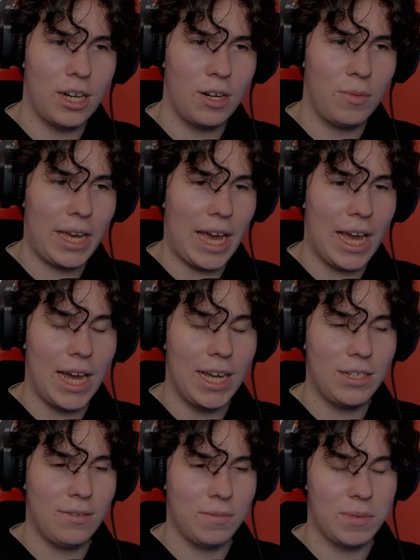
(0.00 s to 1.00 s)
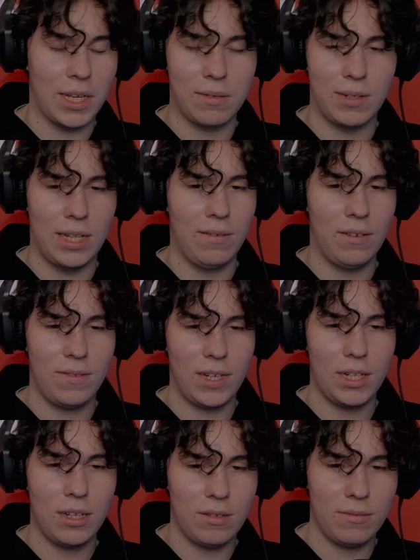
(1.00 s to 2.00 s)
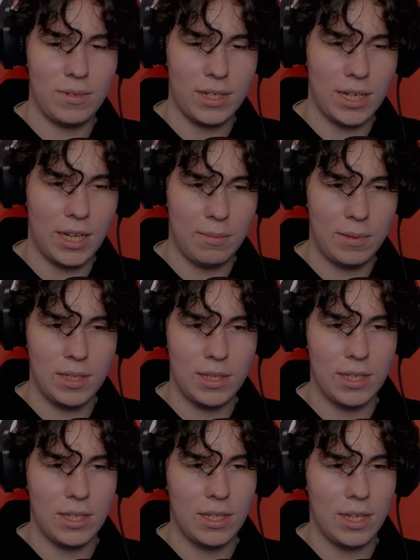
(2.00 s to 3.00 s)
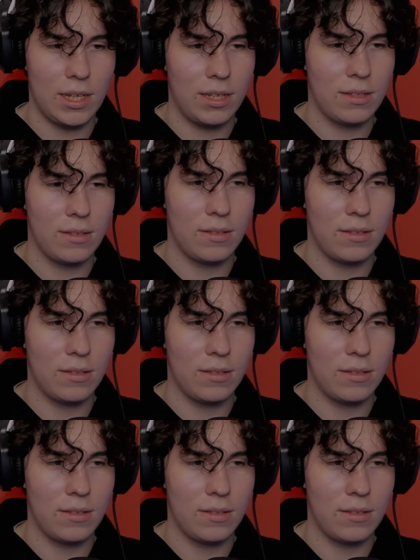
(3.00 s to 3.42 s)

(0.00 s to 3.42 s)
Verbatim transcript: Are we? I don't think we'll ever find out what happens to his eye.